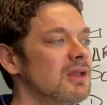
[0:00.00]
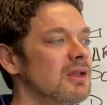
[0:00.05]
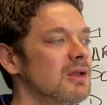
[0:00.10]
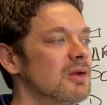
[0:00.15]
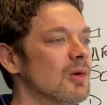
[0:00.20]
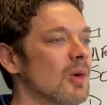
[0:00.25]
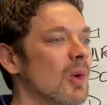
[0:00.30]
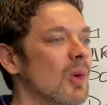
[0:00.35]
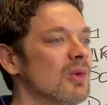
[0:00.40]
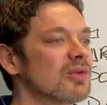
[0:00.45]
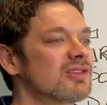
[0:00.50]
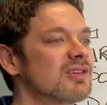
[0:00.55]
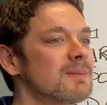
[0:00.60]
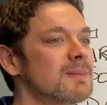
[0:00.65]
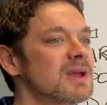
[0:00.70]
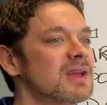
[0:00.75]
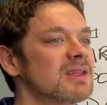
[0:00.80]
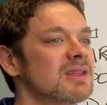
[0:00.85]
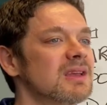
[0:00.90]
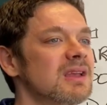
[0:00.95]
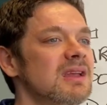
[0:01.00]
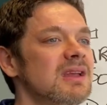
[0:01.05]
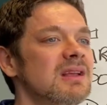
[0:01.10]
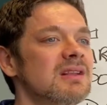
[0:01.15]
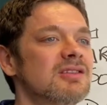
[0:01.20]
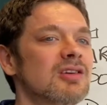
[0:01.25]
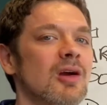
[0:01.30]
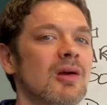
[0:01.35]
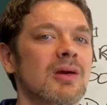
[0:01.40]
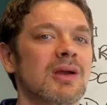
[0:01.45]
you're ultimately
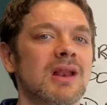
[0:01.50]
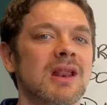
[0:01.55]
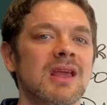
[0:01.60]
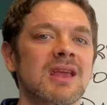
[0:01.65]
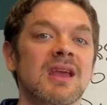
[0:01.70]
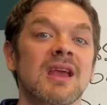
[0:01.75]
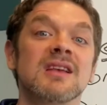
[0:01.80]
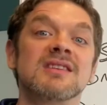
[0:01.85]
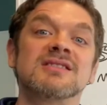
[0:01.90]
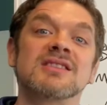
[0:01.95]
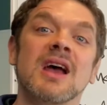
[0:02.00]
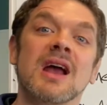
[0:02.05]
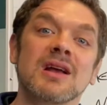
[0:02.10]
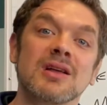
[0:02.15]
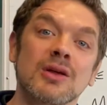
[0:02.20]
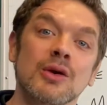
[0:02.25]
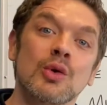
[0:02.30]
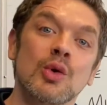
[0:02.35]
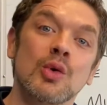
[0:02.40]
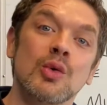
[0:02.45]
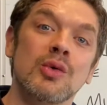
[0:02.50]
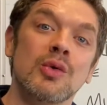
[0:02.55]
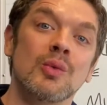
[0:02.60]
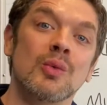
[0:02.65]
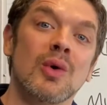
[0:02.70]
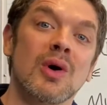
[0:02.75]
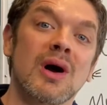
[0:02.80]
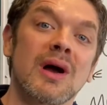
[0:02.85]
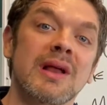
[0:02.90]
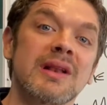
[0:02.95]
targeting exactly who you
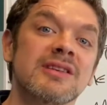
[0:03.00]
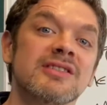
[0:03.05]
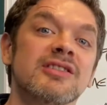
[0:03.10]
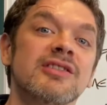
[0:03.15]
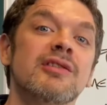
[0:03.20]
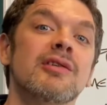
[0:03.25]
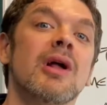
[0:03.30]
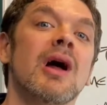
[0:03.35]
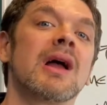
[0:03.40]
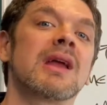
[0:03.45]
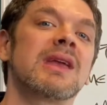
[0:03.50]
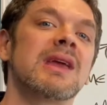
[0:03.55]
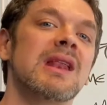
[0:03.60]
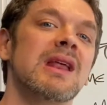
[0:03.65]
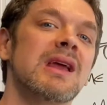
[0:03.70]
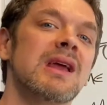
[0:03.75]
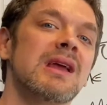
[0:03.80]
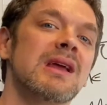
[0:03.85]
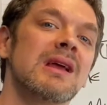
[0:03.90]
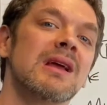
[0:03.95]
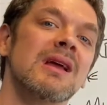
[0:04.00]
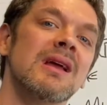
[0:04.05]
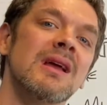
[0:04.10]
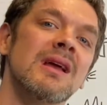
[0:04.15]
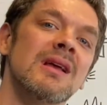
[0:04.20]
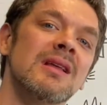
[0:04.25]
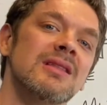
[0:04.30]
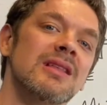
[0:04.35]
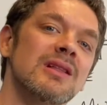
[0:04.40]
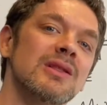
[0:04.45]
want. So you're not getting
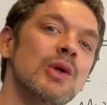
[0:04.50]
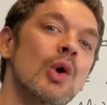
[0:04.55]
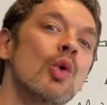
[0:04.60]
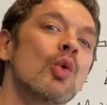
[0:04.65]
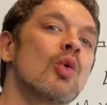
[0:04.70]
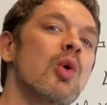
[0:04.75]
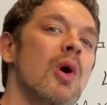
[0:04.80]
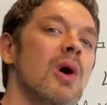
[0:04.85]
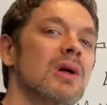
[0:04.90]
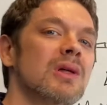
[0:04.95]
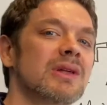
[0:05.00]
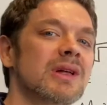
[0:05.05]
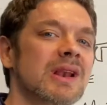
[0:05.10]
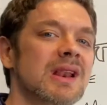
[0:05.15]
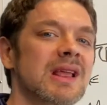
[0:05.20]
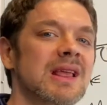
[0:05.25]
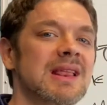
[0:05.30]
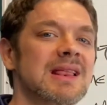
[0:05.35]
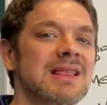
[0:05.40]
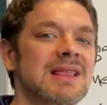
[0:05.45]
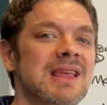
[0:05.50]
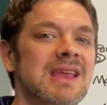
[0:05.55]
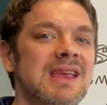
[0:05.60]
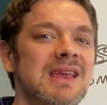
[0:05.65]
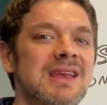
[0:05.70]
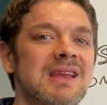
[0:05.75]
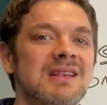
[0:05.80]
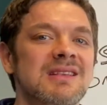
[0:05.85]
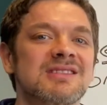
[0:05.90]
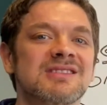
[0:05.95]
the low quality
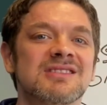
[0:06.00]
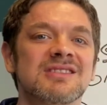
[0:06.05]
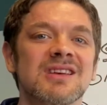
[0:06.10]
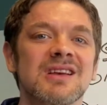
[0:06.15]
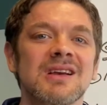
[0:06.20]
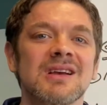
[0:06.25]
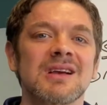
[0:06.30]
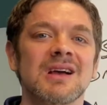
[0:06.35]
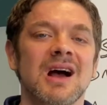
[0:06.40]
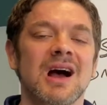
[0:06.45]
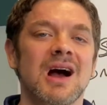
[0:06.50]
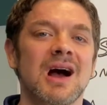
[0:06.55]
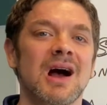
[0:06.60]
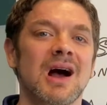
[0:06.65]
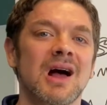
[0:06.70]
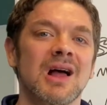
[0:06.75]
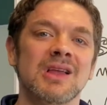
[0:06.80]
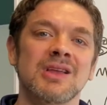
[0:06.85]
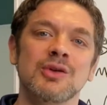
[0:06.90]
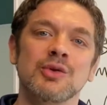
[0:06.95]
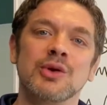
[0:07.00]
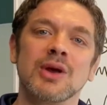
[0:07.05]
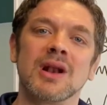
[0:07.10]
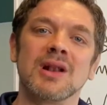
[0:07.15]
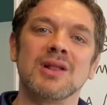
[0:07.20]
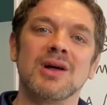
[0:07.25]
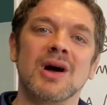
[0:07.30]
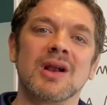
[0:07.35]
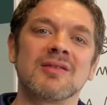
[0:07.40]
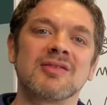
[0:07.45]
leads. You get a
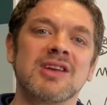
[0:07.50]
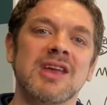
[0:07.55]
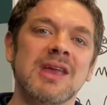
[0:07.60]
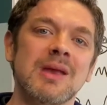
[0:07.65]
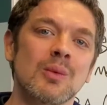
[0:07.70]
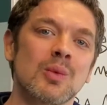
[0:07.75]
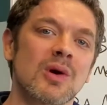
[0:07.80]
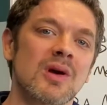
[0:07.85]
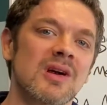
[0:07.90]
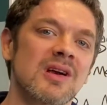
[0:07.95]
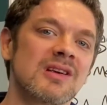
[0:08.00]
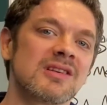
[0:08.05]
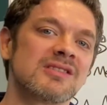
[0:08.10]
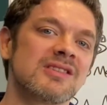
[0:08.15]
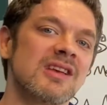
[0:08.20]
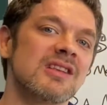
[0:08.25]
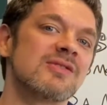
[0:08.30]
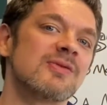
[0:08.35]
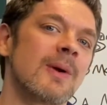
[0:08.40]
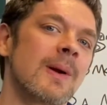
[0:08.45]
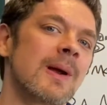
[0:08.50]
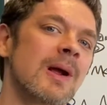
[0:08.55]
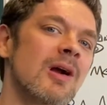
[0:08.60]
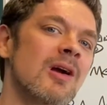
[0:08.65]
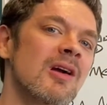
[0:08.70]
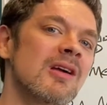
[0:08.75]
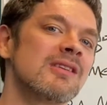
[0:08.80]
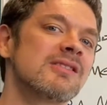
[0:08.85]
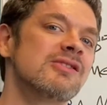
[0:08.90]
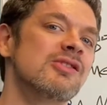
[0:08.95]
lot of keywords. It's very
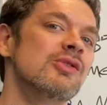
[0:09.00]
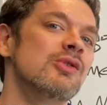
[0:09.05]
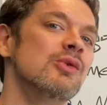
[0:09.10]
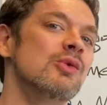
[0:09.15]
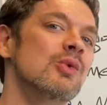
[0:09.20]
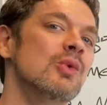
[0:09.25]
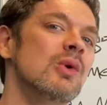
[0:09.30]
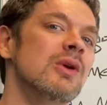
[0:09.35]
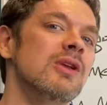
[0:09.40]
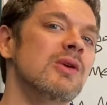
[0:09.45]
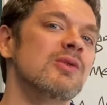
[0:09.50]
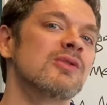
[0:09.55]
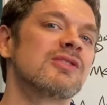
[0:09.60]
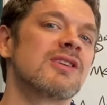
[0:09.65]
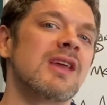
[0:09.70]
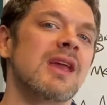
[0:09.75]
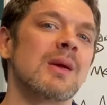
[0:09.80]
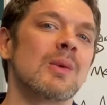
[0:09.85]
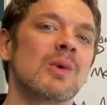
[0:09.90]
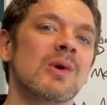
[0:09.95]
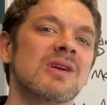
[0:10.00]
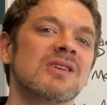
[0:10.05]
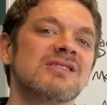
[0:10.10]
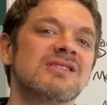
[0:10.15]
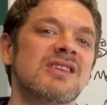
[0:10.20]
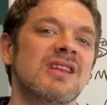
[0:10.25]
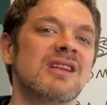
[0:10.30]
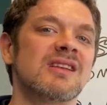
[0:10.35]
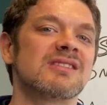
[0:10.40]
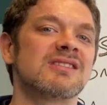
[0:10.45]
hard to use keywords
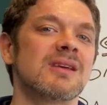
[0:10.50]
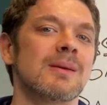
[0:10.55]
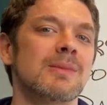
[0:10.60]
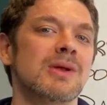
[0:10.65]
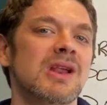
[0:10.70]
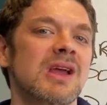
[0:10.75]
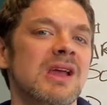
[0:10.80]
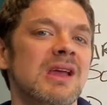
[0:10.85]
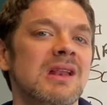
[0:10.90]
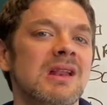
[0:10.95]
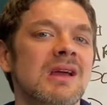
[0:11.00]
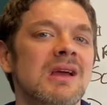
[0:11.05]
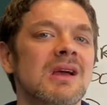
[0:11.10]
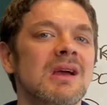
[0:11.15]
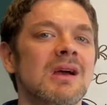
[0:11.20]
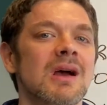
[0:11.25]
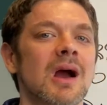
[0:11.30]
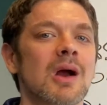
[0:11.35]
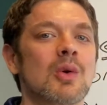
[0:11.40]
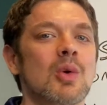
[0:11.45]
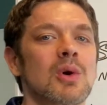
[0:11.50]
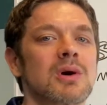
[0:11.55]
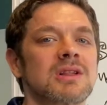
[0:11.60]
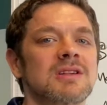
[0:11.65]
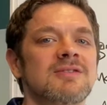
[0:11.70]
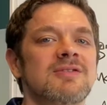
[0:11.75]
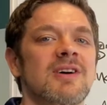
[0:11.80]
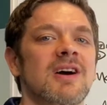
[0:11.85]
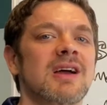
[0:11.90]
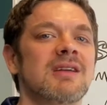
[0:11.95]
to disseminate a
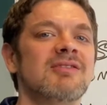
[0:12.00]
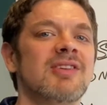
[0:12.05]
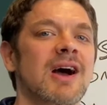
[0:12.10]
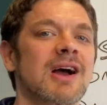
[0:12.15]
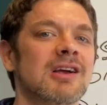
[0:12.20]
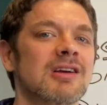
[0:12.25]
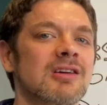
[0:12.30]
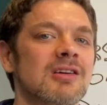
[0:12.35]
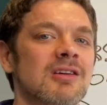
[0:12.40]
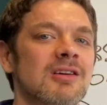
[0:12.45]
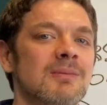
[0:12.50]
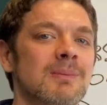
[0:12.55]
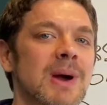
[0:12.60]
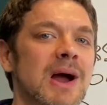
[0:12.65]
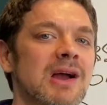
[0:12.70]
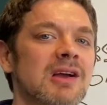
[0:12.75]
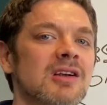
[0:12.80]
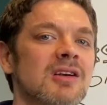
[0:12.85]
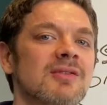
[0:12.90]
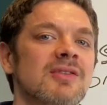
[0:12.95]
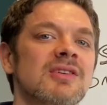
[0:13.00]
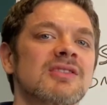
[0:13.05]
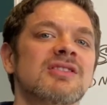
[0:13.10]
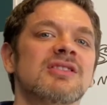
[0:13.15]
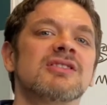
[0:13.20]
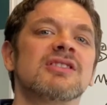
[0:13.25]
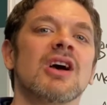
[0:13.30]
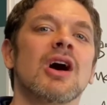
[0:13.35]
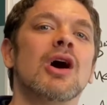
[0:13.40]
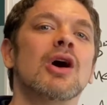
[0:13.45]
qualified buyer
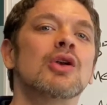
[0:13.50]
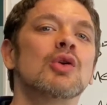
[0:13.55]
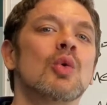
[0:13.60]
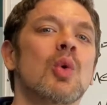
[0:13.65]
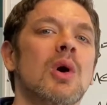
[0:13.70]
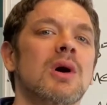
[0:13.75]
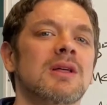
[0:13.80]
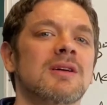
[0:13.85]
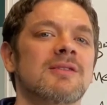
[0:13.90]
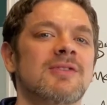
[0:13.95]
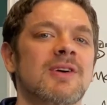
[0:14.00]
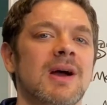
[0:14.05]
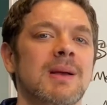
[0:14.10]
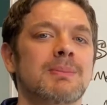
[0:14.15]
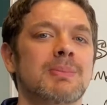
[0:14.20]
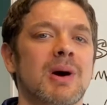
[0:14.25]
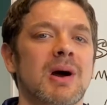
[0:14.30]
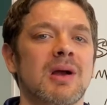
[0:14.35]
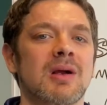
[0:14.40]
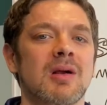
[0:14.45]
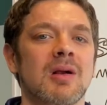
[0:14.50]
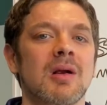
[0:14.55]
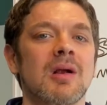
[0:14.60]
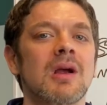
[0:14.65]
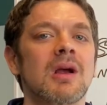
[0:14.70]
versus an unqualified buyer.